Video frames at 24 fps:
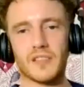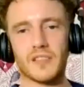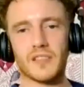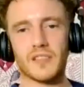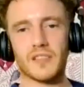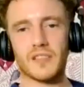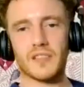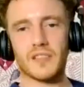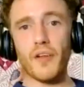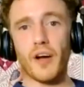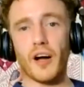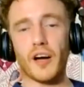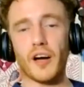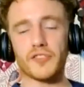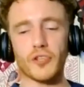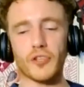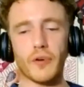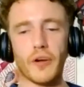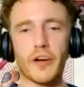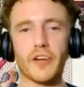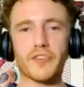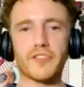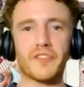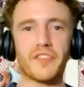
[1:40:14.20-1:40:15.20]
thought it was hilarious
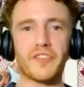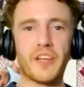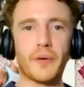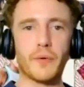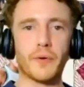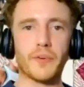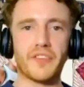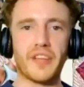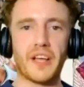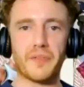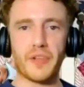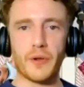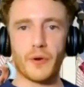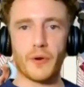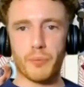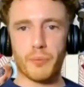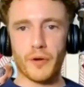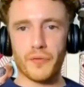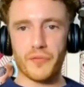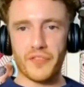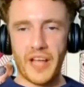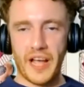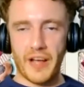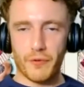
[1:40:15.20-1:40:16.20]
that they would
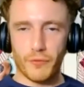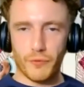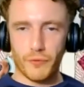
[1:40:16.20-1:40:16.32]
put they